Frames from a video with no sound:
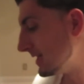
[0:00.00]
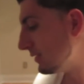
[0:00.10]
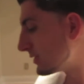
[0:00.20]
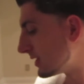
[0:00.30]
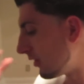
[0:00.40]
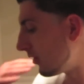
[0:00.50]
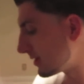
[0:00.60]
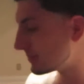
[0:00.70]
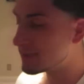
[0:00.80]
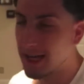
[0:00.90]
yeah, it was an
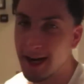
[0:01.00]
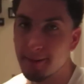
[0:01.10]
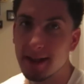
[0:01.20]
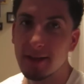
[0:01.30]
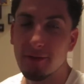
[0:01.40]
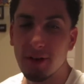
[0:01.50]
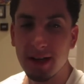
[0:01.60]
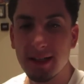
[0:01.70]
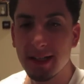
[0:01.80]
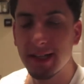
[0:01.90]
awesome time at the
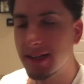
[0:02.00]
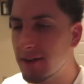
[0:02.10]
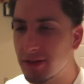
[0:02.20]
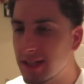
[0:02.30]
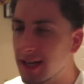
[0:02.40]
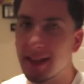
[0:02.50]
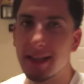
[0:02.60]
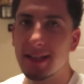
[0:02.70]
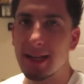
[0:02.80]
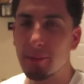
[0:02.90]
fight. Never did
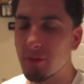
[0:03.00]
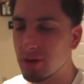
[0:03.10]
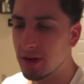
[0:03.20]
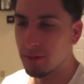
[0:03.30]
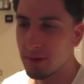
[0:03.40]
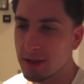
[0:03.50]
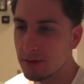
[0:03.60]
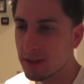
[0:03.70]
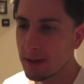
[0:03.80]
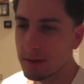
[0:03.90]
anything like that before. Never been
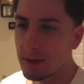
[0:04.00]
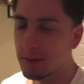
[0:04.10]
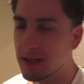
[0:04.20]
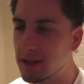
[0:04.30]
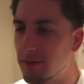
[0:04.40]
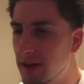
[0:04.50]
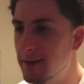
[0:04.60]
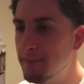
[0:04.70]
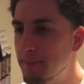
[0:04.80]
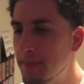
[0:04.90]
to a WWE
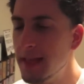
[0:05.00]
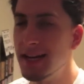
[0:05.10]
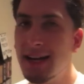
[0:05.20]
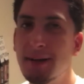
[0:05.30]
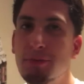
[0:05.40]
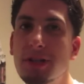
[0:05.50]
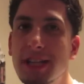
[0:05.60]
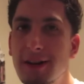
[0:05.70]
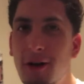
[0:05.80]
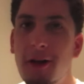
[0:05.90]
event. And I
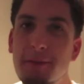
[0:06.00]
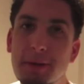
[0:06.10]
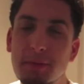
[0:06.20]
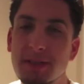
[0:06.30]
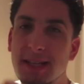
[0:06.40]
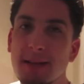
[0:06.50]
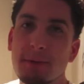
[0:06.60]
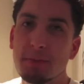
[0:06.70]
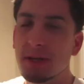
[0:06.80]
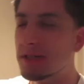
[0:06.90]
appreciate all the people sending
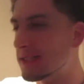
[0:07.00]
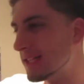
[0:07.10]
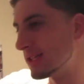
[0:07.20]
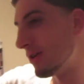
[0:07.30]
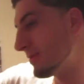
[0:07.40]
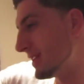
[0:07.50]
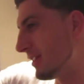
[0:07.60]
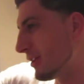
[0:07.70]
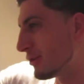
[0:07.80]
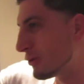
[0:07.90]
me pictures that saw me in the
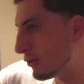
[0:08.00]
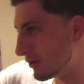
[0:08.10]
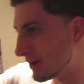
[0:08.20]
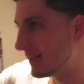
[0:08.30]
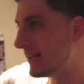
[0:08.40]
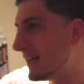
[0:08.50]
little corner.